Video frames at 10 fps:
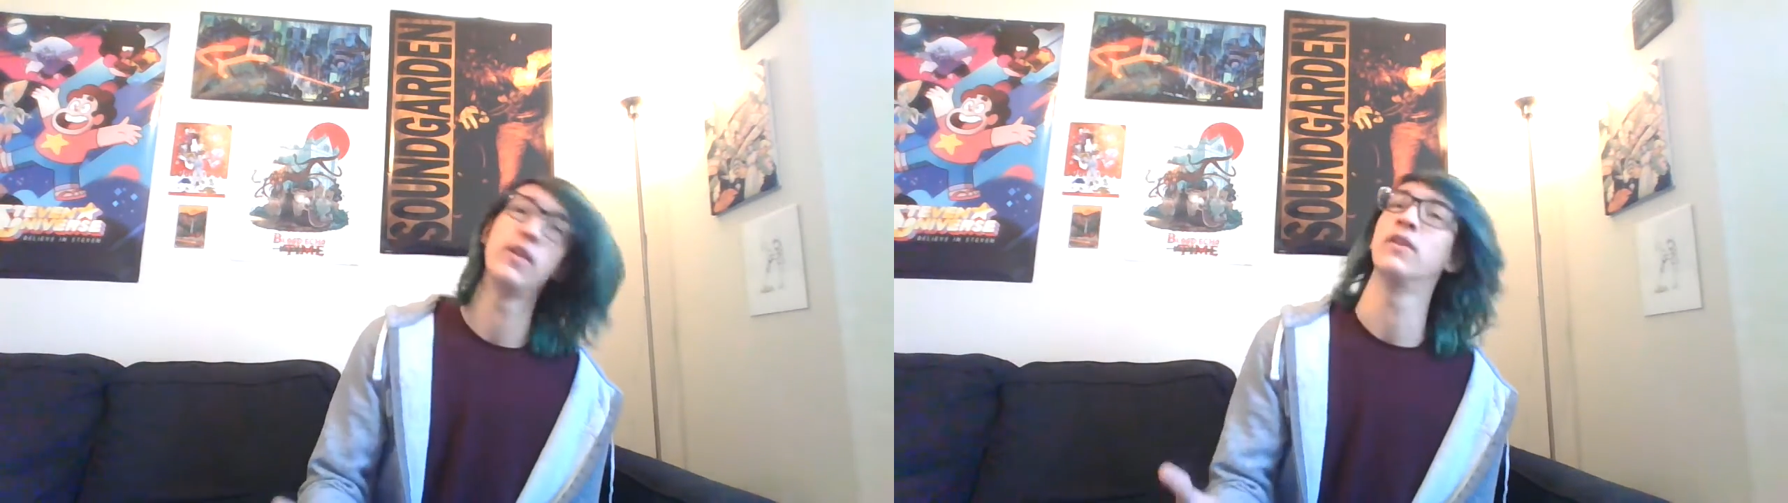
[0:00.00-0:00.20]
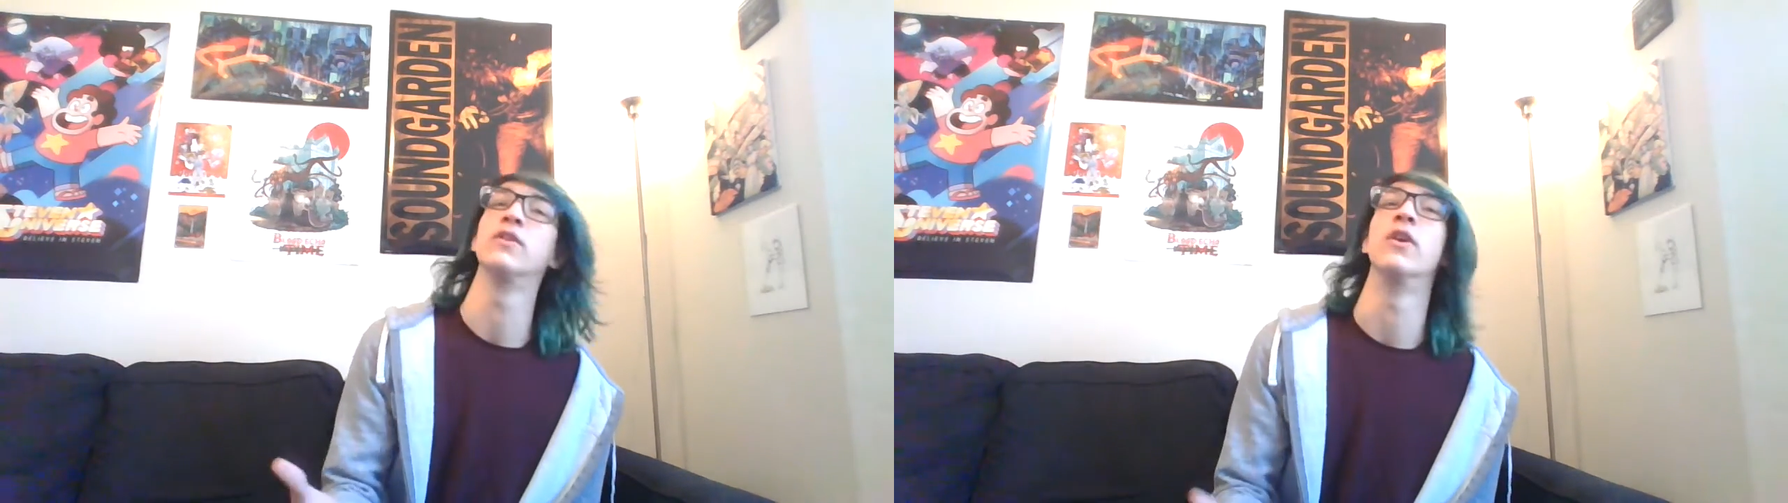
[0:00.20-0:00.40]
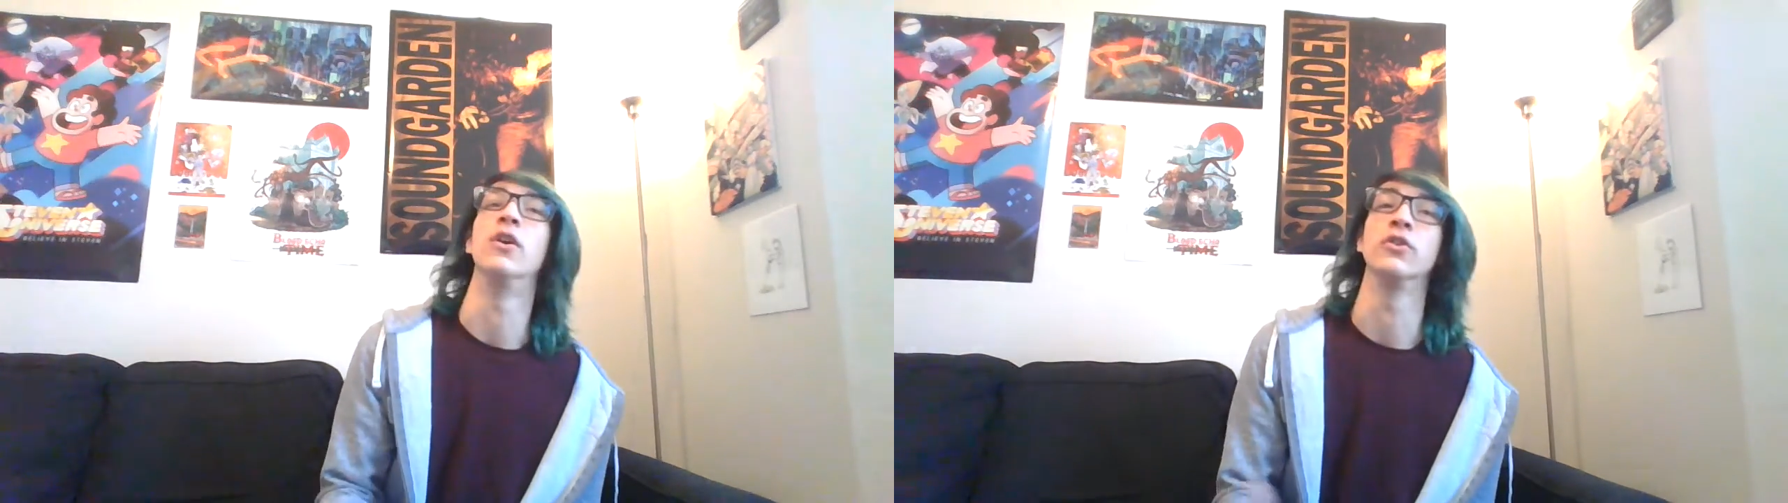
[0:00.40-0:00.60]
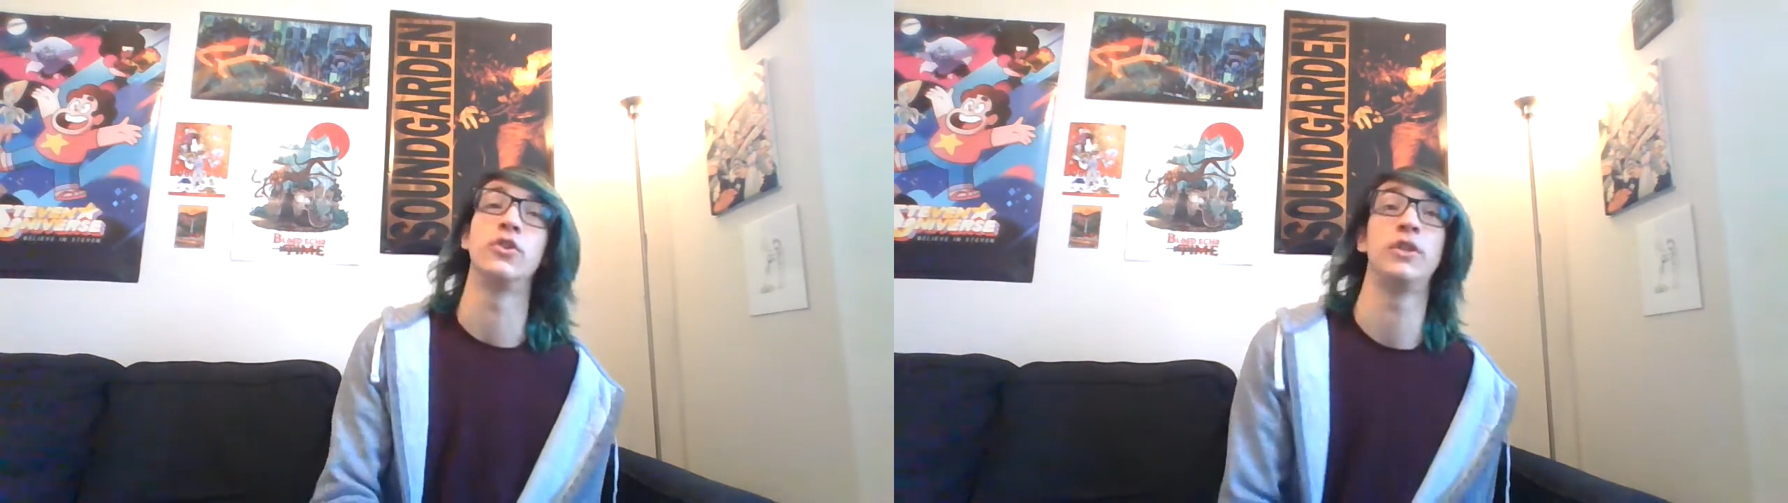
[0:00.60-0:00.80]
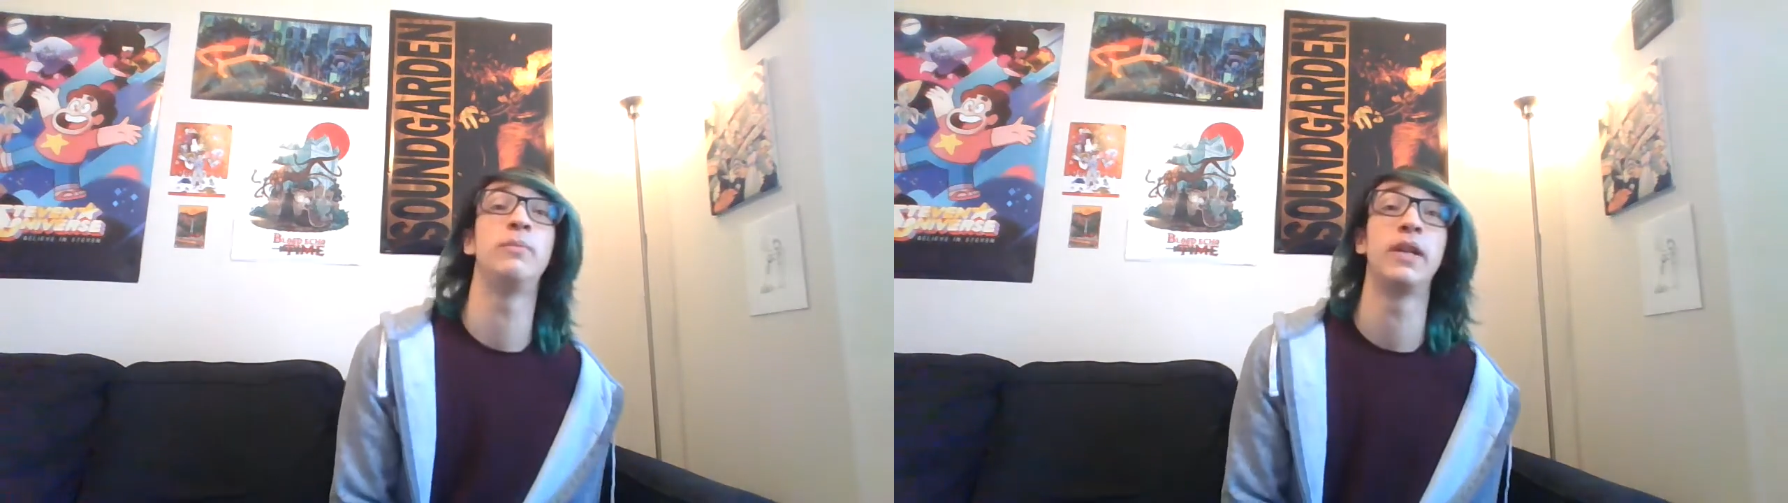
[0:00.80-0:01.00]
the song
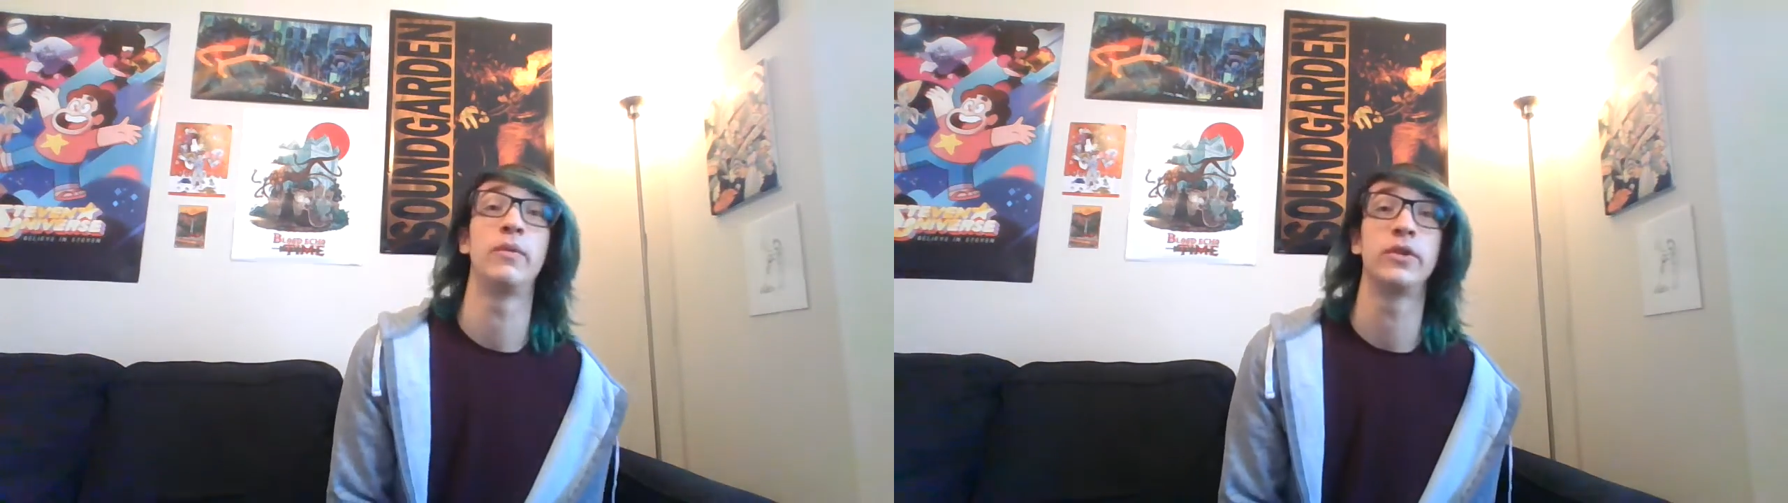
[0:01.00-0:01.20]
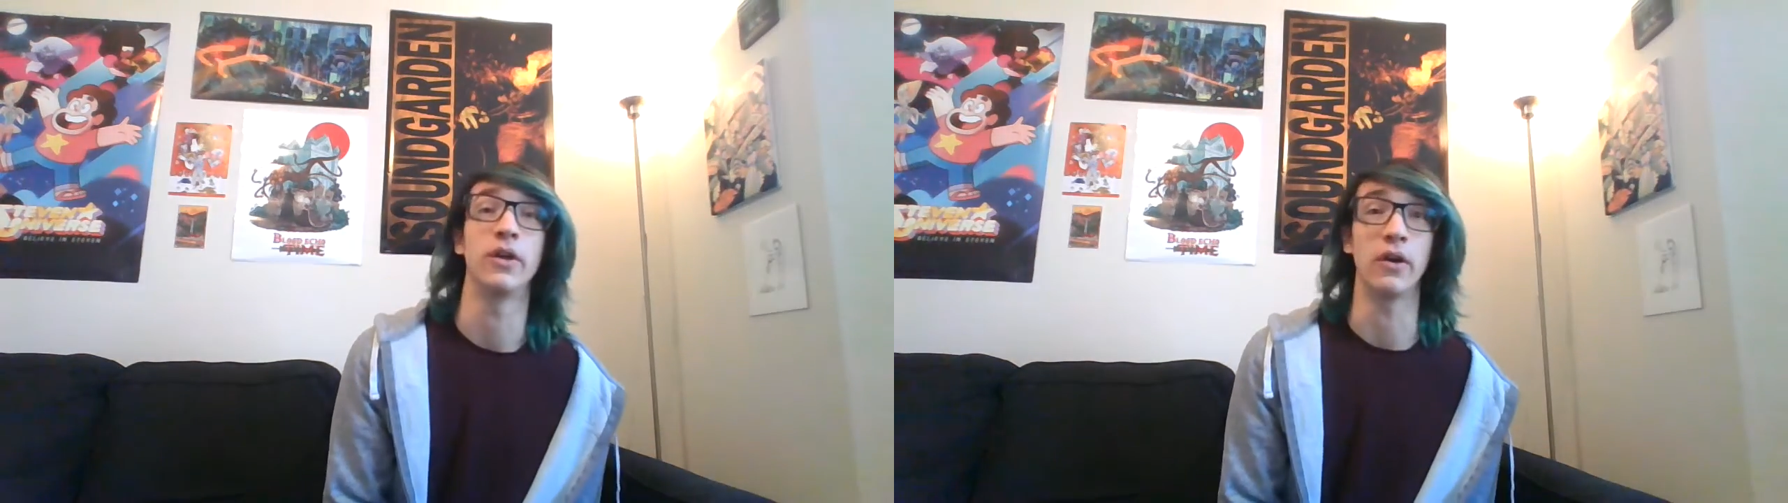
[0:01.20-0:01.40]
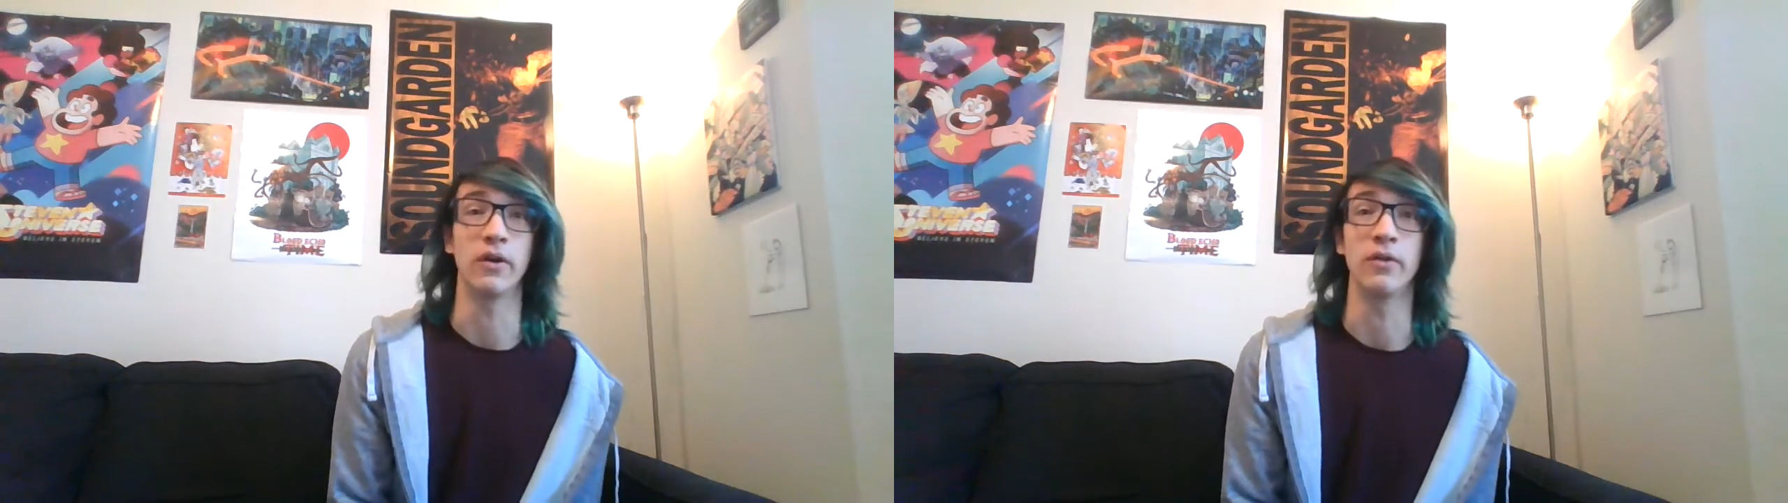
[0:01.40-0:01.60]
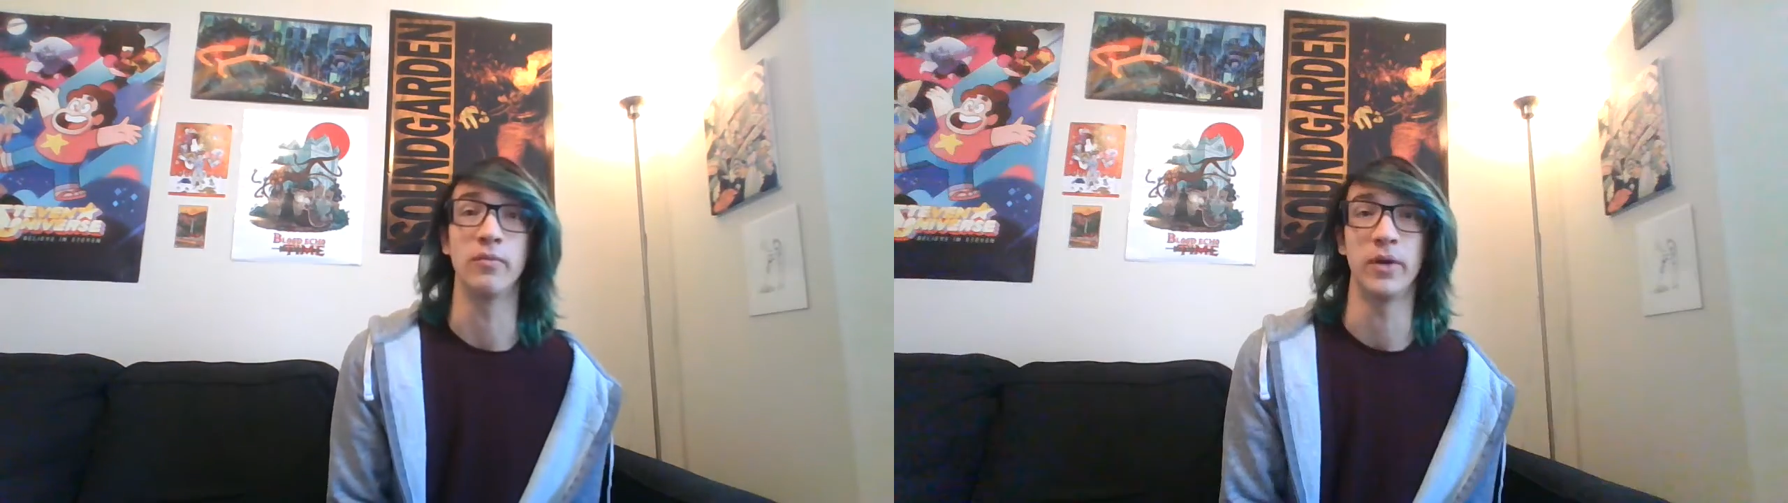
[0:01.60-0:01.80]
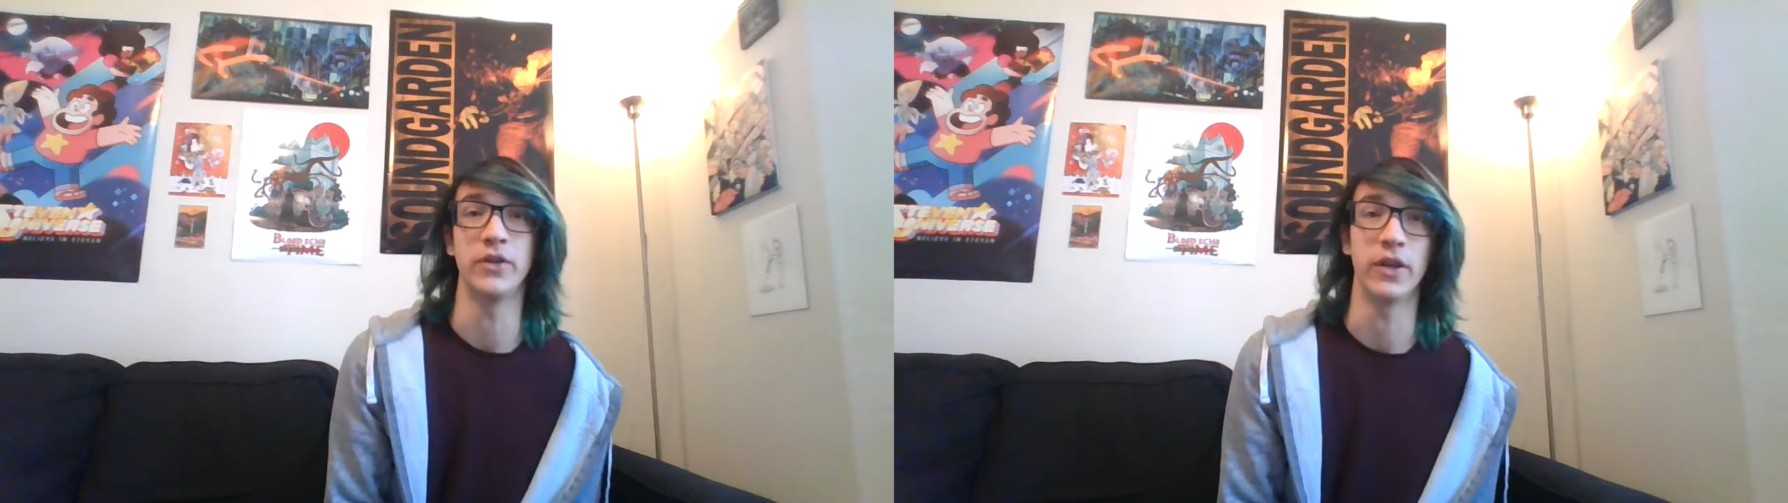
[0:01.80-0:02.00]
Cheap Day Return
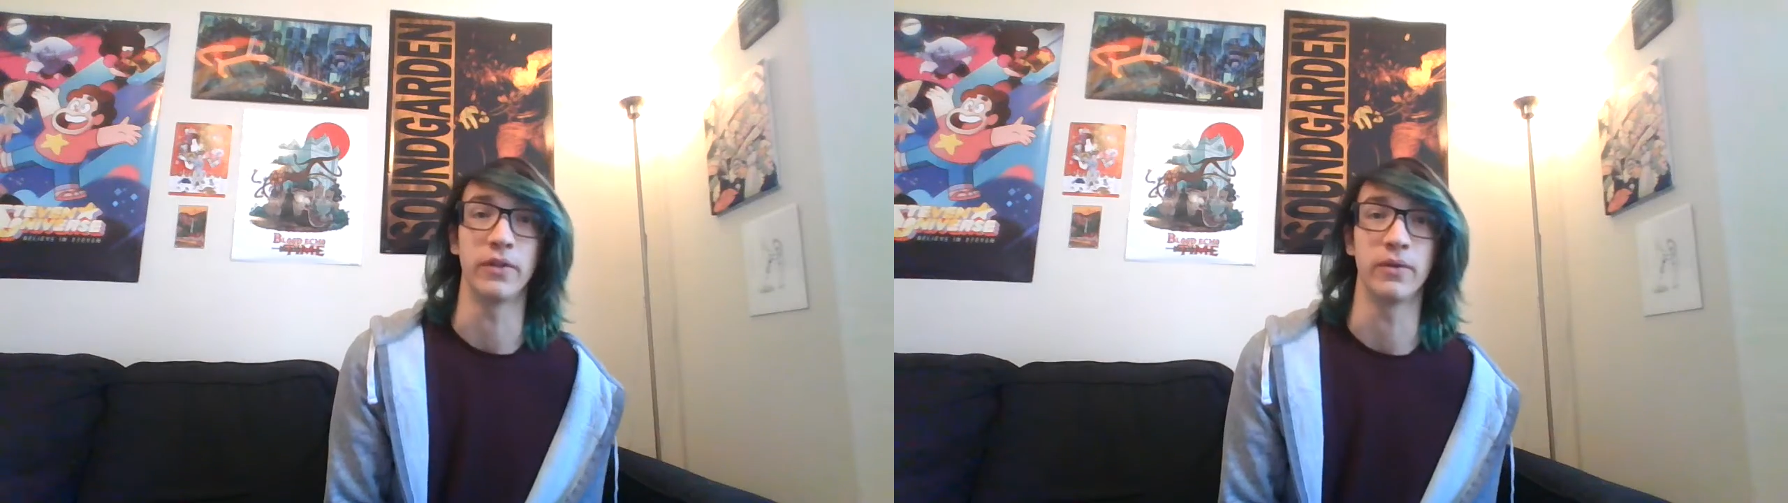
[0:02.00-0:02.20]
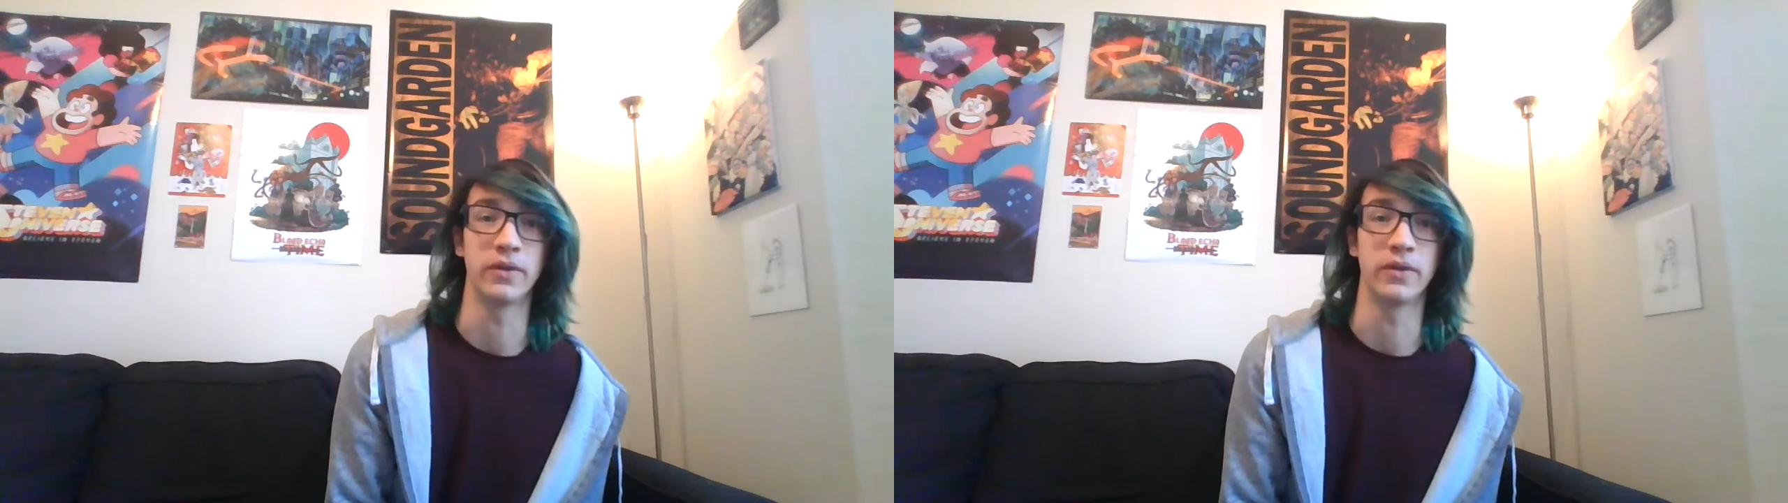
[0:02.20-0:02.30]
by Jethro